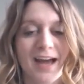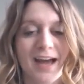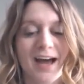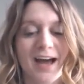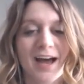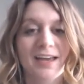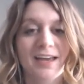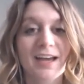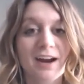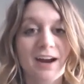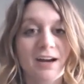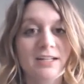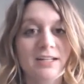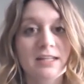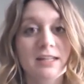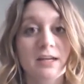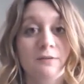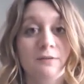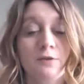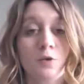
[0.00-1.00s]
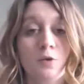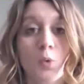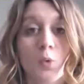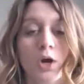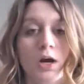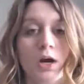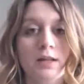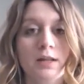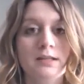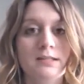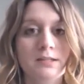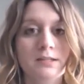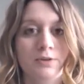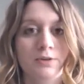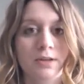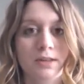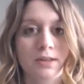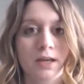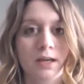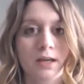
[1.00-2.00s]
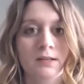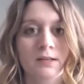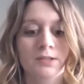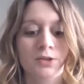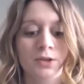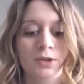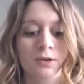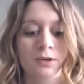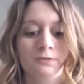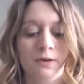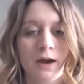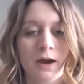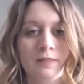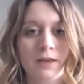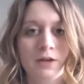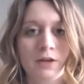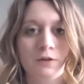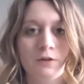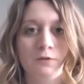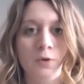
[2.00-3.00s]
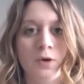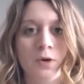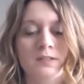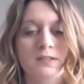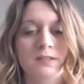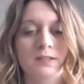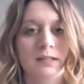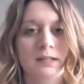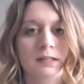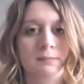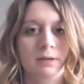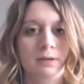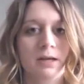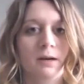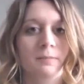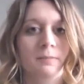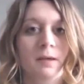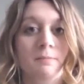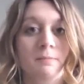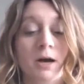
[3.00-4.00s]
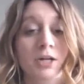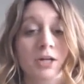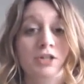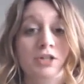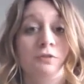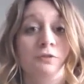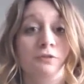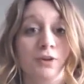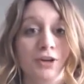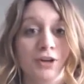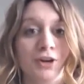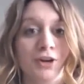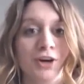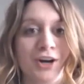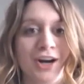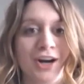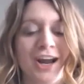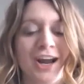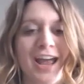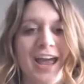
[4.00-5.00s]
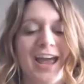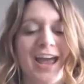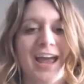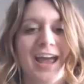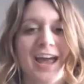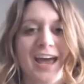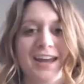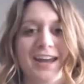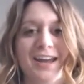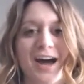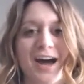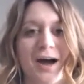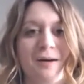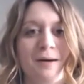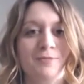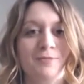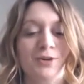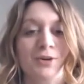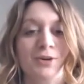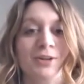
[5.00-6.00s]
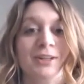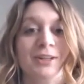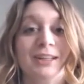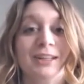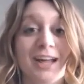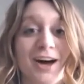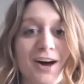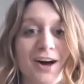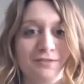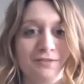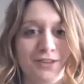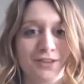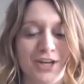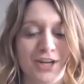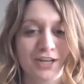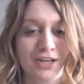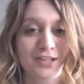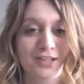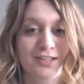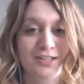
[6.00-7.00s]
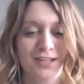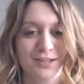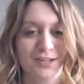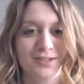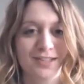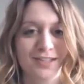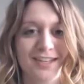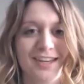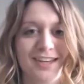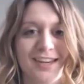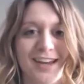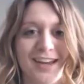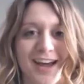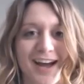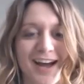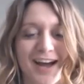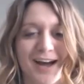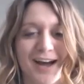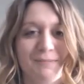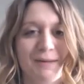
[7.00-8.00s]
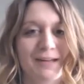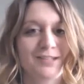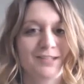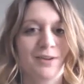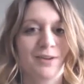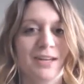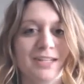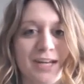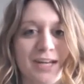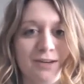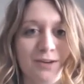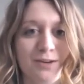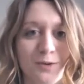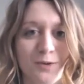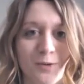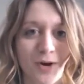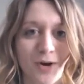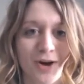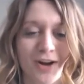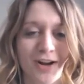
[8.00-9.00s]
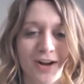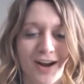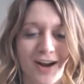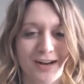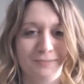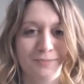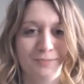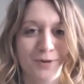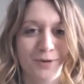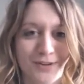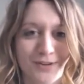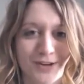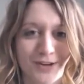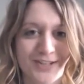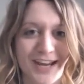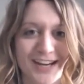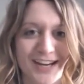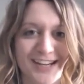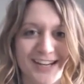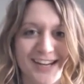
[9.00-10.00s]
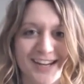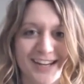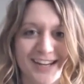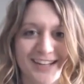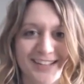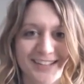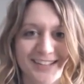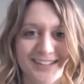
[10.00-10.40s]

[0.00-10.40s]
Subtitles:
I guarantee that if you work on these 3 things, you're going to find that your voice is suddenly becoming much freer, and you're going to love the changes that you see as you continue to work on improving your technique.